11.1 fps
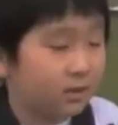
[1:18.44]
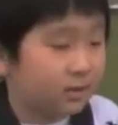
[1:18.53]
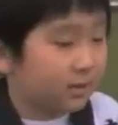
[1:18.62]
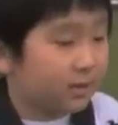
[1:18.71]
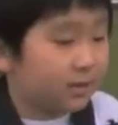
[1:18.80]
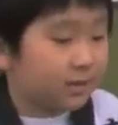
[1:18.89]

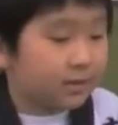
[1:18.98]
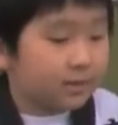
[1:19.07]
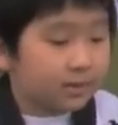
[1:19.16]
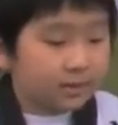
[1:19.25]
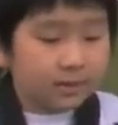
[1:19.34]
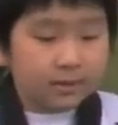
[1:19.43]

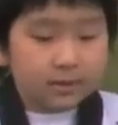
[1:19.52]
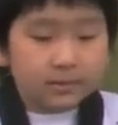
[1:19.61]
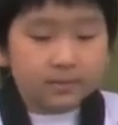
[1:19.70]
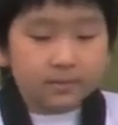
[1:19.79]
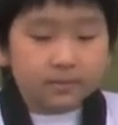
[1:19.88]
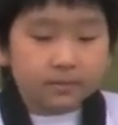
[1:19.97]

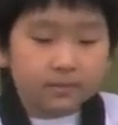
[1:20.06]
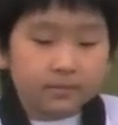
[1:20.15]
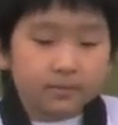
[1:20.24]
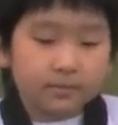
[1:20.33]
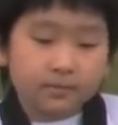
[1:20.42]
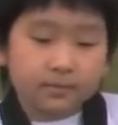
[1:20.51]

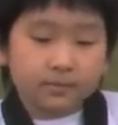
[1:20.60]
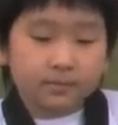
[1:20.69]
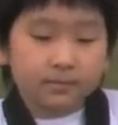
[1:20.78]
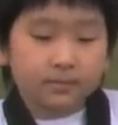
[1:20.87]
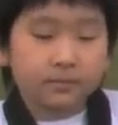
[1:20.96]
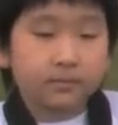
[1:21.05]

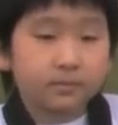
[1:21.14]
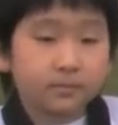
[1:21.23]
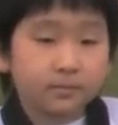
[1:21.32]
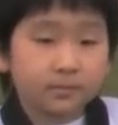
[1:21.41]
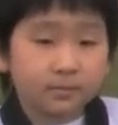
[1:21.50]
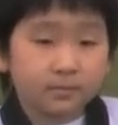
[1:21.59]

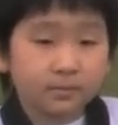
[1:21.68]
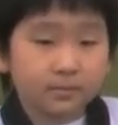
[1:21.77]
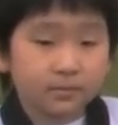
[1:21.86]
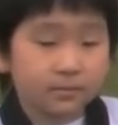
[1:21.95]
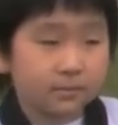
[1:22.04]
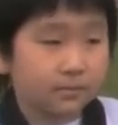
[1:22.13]
[no speech]